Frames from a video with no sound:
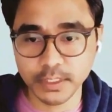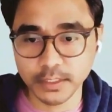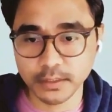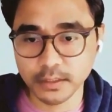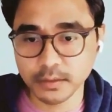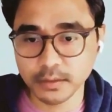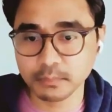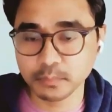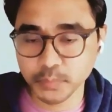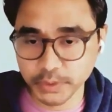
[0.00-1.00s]
date,
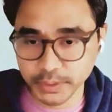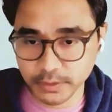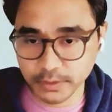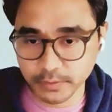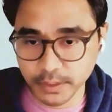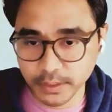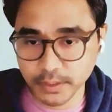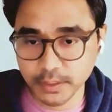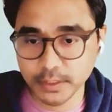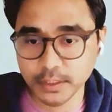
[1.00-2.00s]
particularly
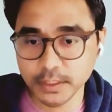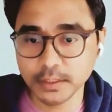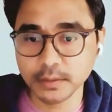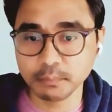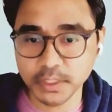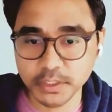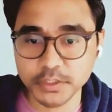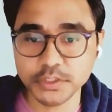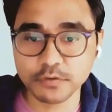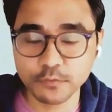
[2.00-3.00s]

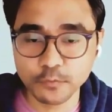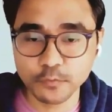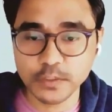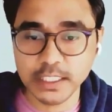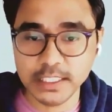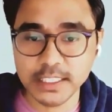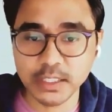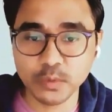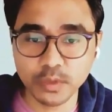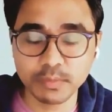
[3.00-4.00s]
because your food
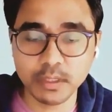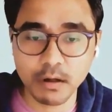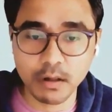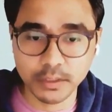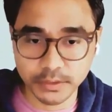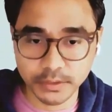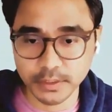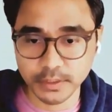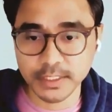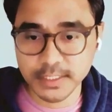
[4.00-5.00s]
intake will be
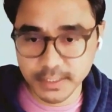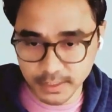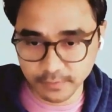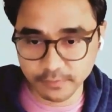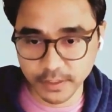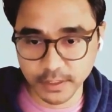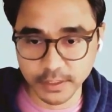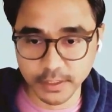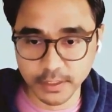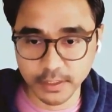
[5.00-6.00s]
altered
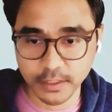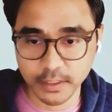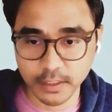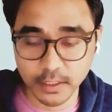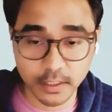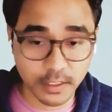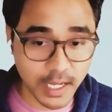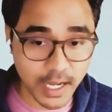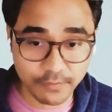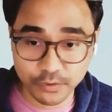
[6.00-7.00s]
significantly.
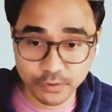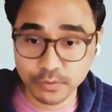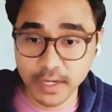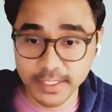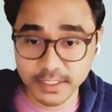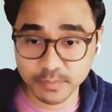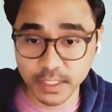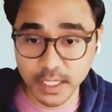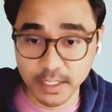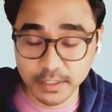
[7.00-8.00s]
I have two
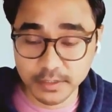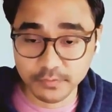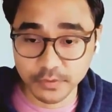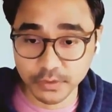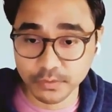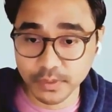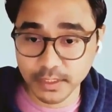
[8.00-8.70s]
adjustment guidelines for you.